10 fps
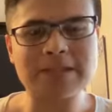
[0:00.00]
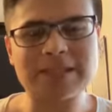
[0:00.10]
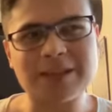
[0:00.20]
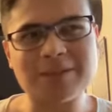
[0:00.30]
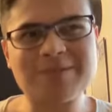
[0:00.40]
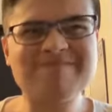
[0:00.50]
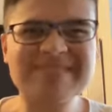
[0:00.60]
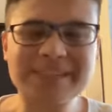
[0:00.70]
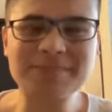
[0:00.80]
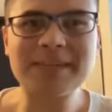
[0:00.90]
So
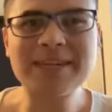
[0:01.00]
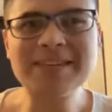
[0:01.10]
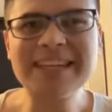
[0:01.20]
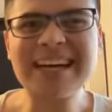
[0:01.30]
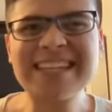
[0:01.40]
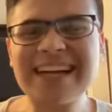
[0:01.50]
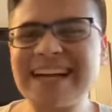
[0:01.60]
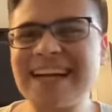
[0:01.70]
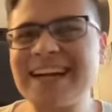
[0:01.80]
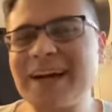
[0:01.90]
comparing it,
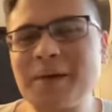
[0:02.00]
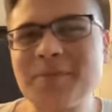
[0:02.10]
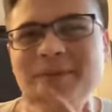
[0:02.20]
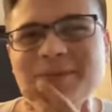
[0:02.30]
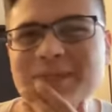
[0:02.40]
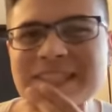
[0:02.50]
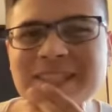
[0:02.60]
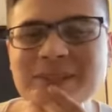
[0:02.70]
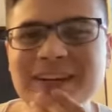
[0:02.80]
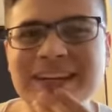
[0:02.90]
I'm not really
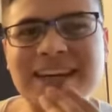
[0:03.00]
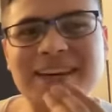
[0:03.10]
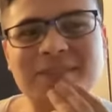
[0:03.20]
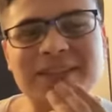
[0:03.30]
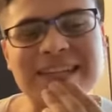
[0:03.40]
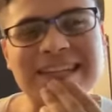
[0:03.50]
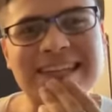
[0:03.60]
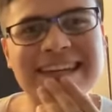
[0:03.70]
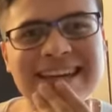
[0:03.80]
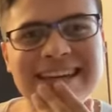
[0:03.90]
sure I can really.